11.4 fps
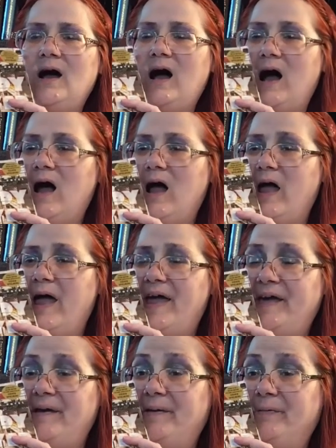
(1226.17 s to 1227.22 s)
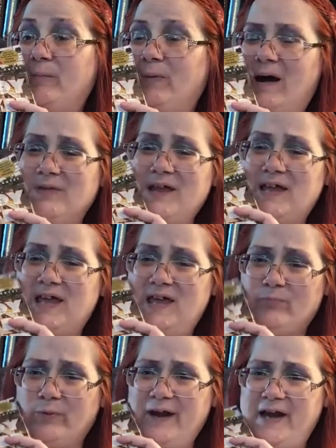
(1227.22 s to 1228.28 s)
I will probably keep
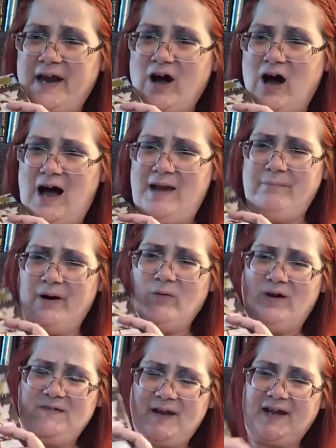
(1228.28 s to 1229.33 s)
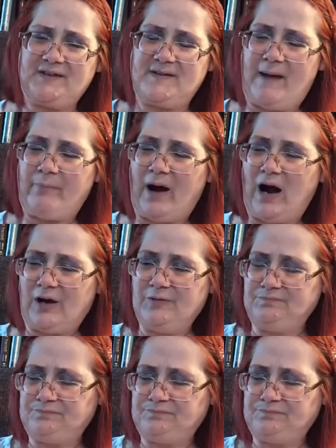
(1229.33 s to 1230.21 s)
reading on. But once I get to that part,